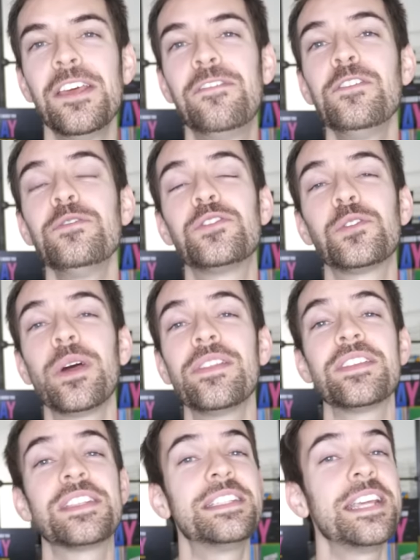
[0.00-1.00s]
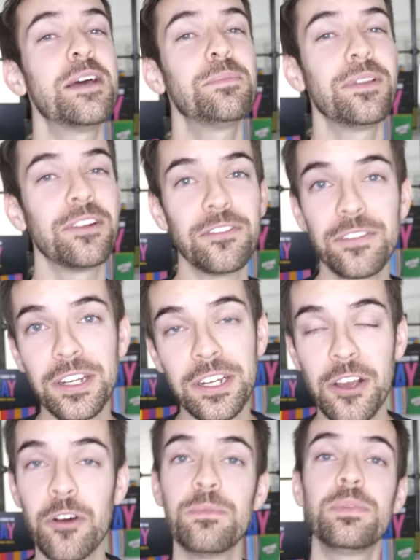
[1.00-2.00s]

If you enjoyed this damp little video,